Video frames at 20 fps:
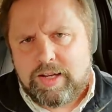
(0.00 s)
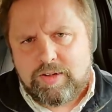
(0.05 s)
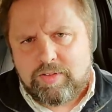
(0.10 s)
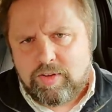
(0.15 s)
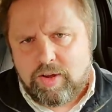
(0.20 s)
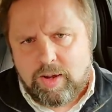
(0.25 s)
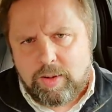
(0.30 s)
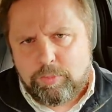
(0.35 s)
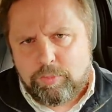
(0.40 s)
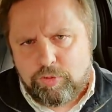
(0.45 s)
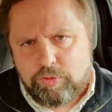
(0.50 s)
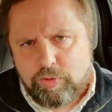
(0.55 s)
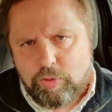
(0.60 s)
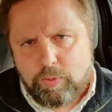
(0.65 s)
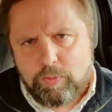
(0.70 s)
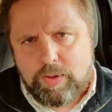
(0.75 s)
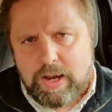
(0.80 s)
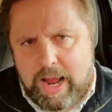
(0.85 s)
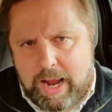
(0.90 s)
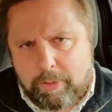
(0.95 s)
anytime
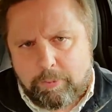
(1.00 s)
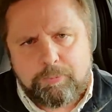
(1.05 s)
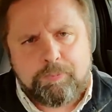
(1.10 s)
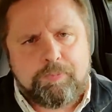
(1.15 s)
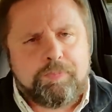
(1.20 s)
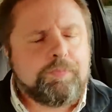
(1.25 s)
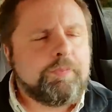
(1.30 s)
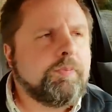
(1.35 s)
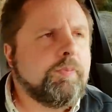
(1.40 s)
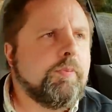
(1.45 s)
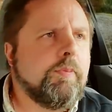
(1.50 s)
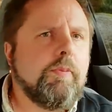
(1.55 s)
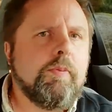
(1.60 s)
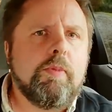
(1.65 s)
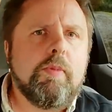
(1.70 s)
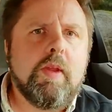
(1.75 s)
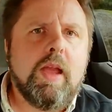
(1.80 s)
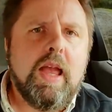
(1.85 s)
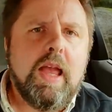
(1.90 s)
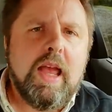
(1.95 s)
soon. Now,
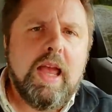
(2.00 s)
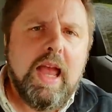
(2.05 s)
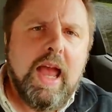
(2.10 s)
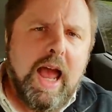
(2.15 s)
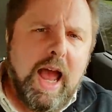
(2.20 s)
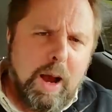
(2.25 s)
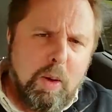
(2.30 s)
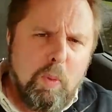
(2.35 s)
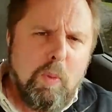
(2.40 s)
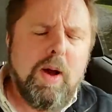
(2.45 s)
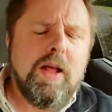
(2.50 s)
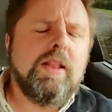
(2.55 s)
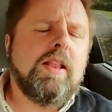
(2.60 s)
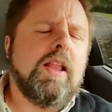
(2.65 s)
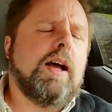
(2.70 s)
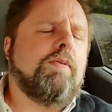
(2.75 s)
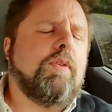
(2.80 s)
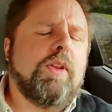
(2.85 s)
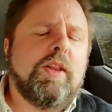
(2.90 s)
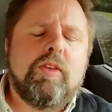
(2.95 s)
at one
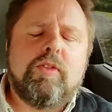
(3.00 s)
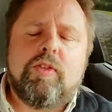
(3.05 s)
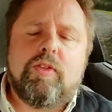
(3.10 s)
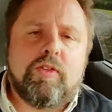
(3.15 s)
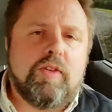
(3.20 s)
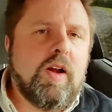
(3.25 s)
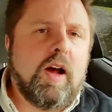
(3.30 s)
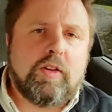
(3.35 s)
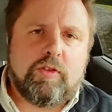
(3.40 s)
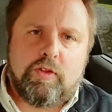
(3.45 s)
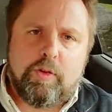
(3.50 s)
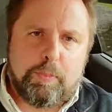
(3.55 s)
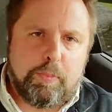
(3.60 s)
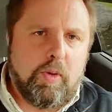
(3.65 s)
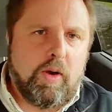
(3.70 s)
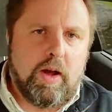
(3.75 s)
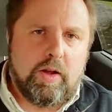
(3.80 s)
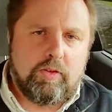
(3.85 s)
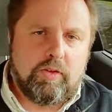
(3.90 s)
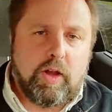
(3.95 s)
level, this is not
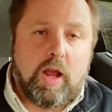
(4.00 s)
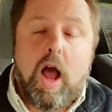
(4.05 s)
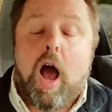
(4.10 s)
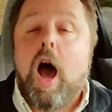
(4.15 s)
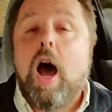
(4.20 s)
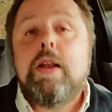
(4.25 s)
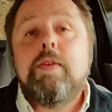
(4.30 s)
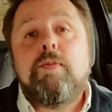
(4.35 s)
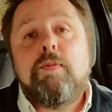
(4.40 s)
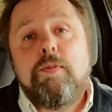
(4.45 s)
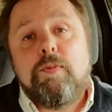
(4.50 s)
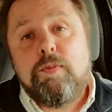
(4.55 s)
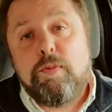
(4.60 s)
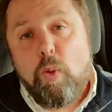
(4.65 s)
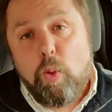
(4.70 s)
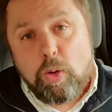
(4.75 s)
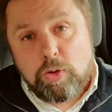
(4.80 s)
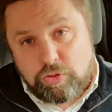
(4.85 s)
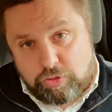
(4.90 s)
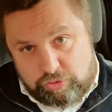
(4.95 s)
surprising,
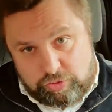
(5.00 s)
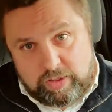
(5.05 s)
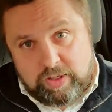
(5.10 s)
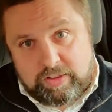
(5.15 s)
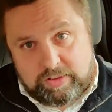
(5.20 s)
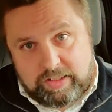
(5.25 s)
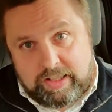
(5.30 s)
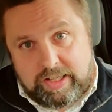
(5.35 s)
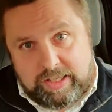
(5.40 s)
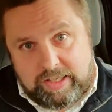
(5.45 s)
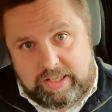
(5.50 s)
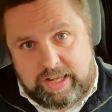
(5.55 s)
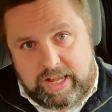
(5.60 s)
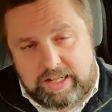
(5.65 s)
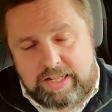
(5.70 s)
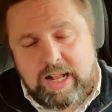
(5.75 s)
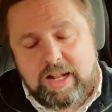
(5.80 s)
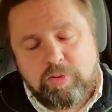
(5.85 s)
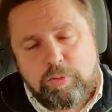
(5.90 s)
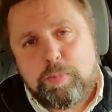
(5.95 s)
unfortunately,
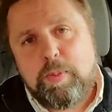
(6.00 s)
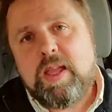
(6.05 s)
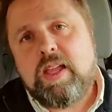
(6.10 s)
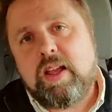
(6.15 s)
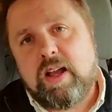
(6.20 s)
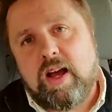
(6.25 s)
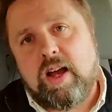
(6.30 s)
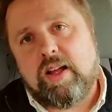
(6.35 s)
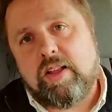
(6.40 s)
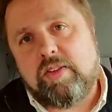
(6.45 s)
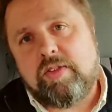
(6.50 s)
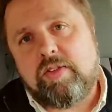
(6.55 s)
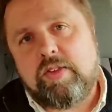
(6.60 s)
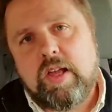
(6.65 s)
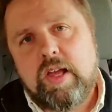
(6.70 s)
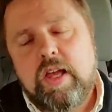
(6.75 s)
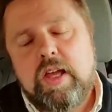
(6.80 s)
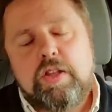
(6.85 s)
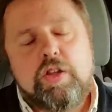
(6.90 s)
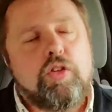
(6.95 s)
and that's
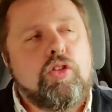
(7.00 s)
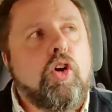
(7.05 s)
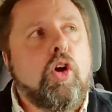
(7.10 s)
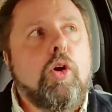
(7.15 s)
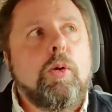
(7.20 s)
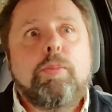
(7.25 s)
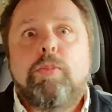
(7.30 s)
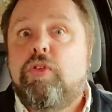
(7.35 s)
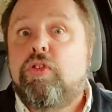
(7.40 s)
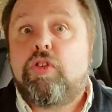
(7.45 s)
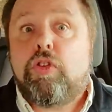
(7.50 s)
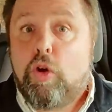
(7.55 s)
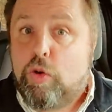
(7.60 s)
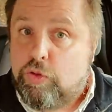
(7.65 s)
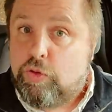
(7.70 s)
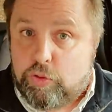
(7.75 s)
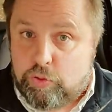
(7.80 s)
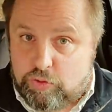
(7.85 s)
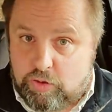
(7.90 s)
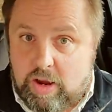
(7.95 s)
because the term
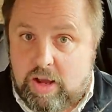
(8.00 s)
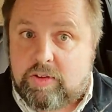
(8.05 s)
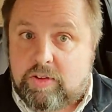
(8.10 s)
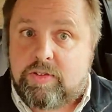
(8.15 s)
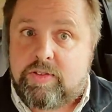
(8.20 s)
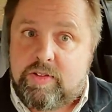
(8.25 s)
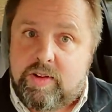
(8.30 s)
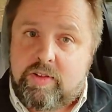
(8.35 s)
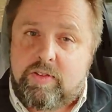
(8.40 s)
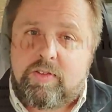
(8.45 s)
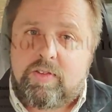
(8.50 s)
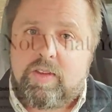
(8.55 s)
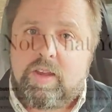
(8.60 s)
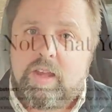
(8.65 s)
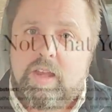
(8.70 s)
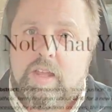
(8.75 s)
social justice